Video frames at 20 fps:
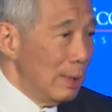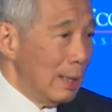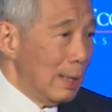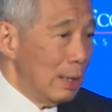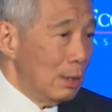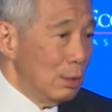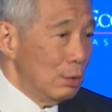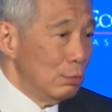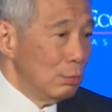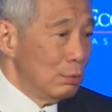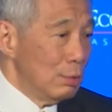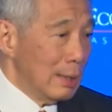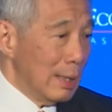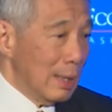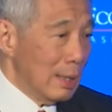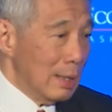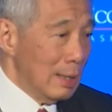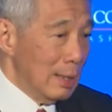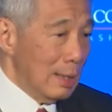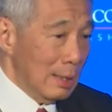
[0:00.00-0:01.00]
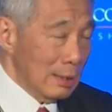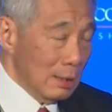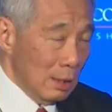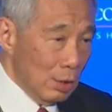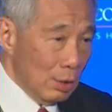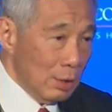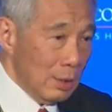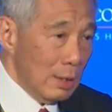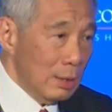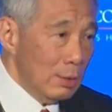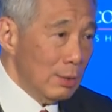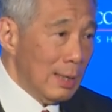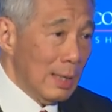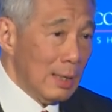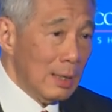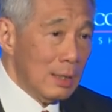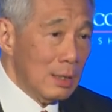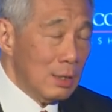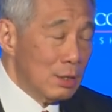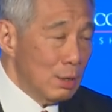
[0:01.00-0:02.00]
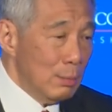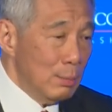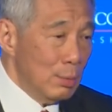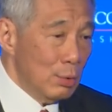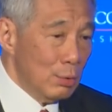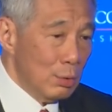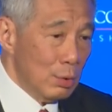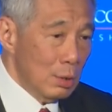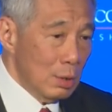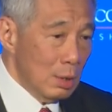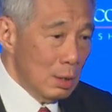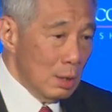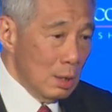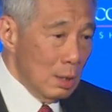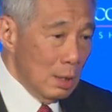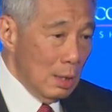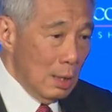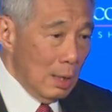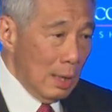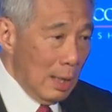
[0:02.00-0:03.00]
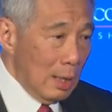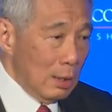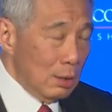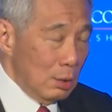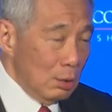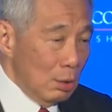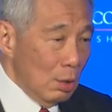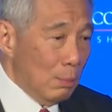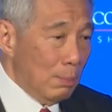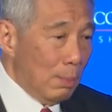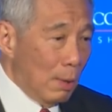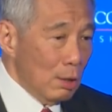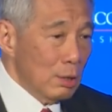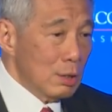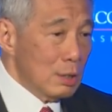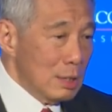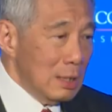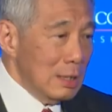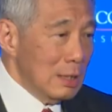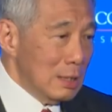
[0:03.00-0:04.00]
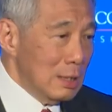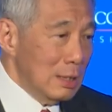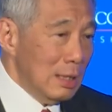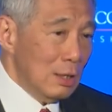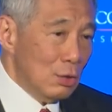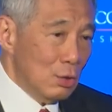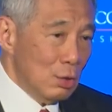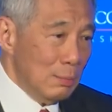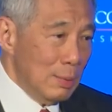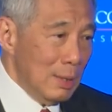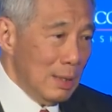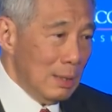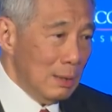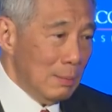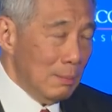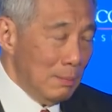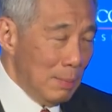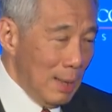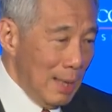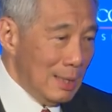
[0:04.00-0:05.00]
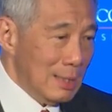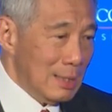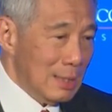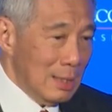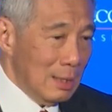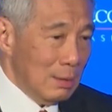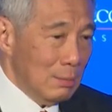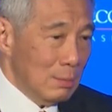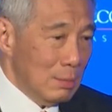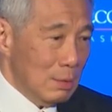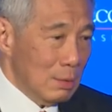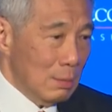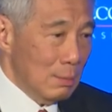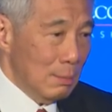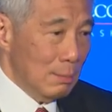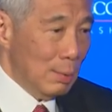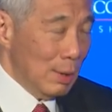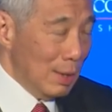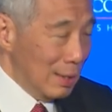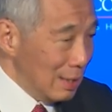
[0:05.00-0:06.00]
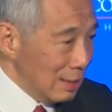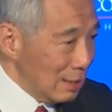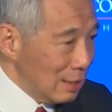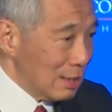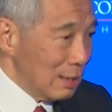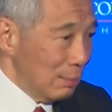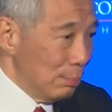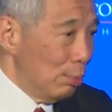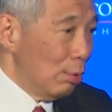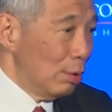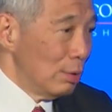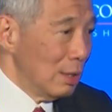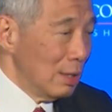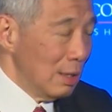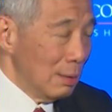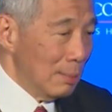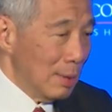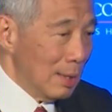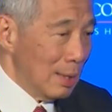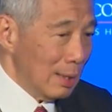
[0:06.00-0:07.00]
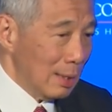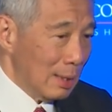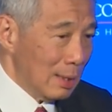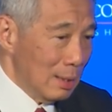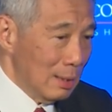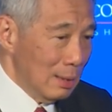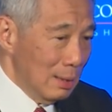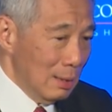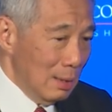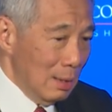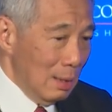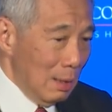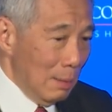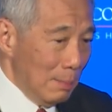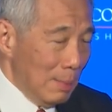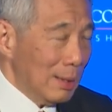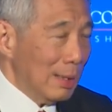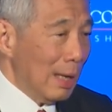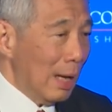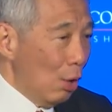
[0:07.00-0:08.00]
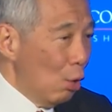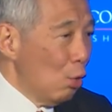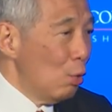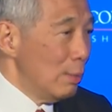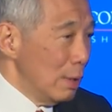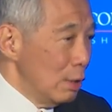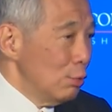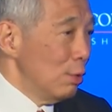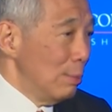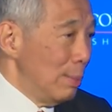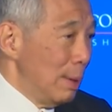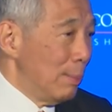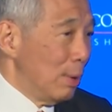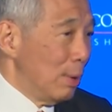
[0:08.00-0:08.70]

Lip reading: we can do together and a lot that you can contribute. And your policies need to be based in political support in America, but I hope it will be